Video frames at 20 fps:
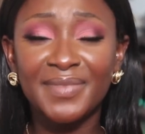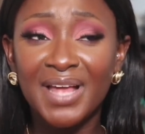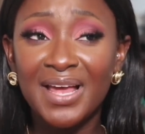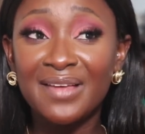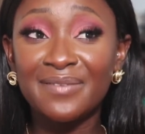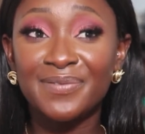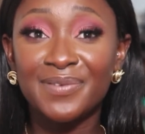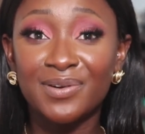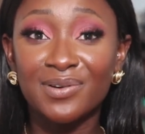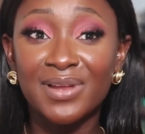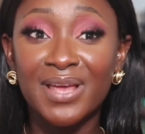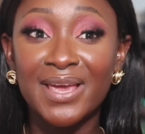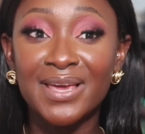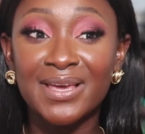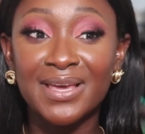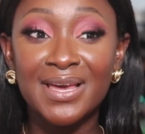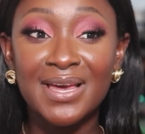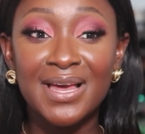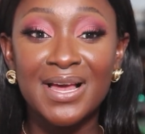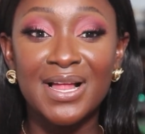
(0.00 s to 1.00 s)
I feel
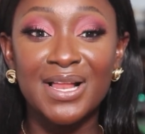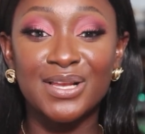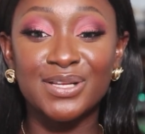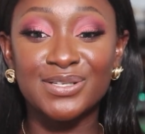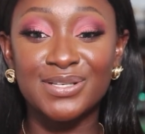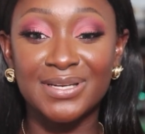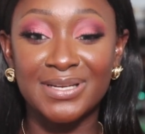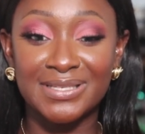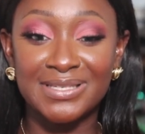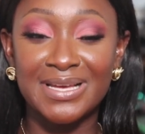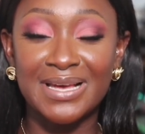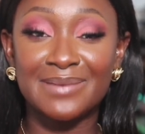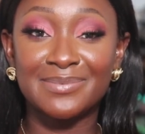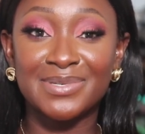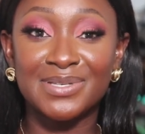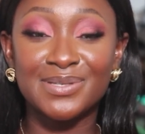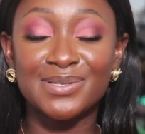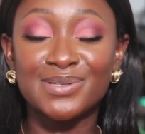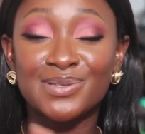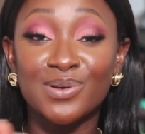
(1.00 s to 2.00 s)
like a lot of the
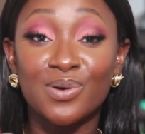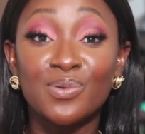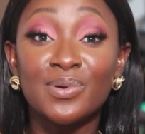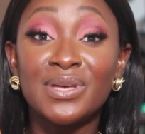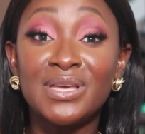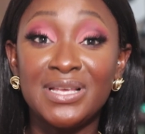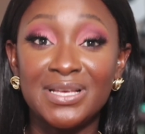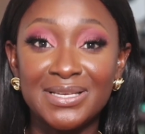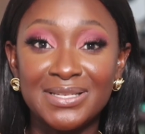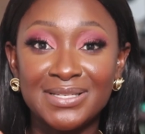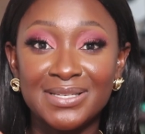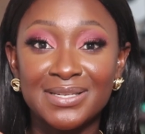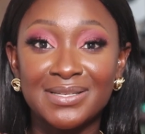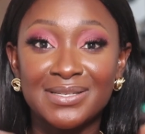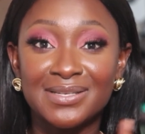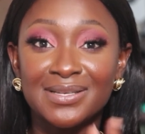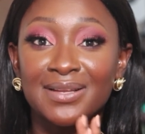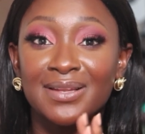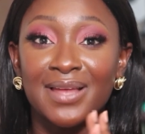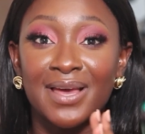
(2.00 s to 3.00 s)
times it's so easy
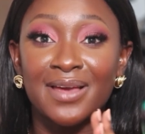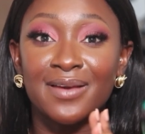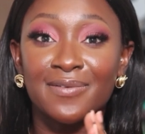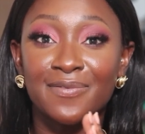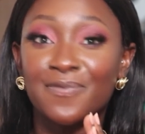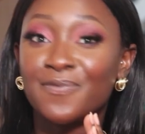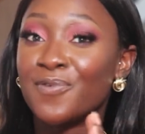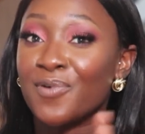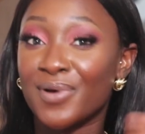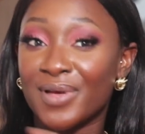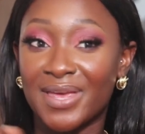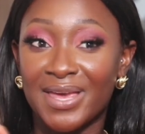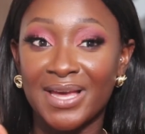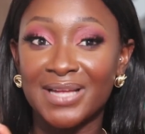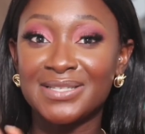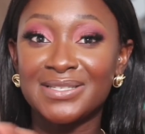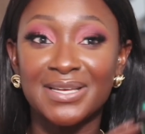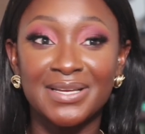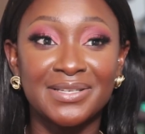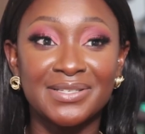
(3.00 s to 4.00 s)
to like
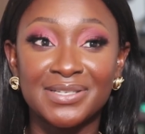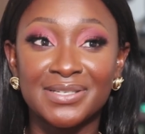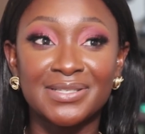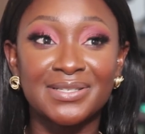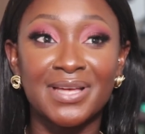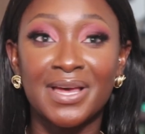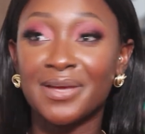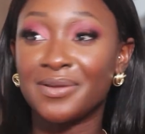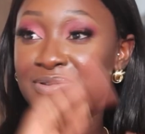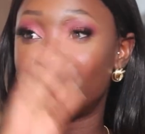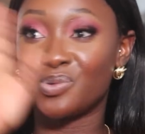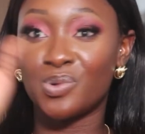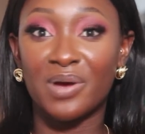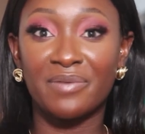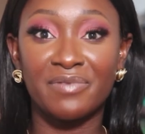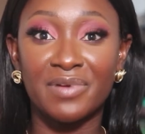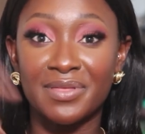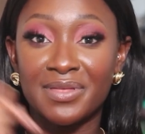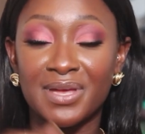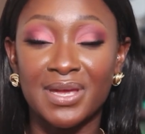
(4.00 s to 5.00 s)
forget and just like do
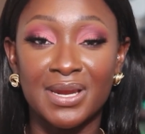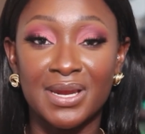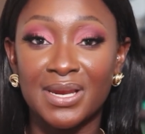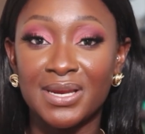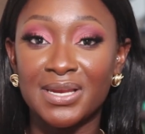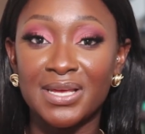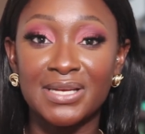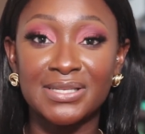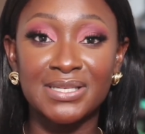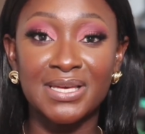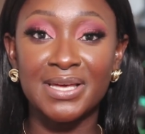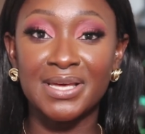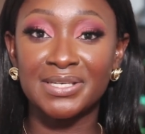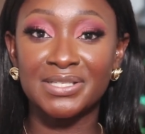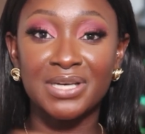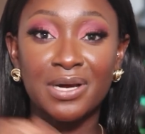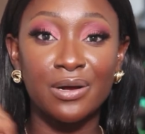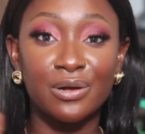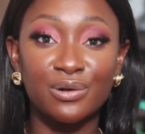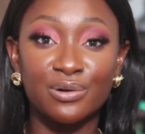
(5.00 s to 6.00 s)
everything in the day, take a
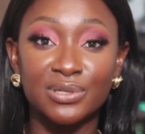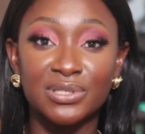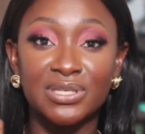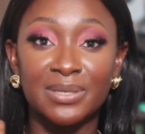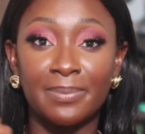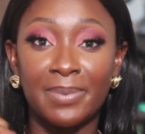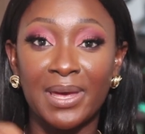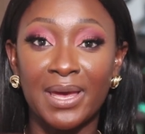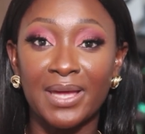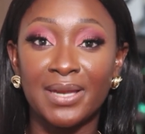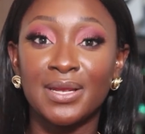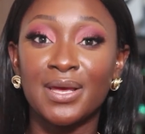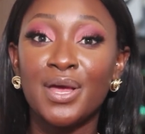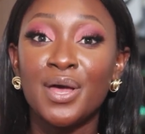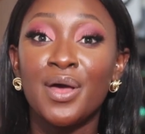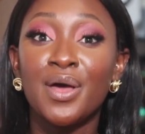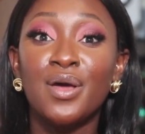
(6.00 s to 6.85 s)
shower, go to bed.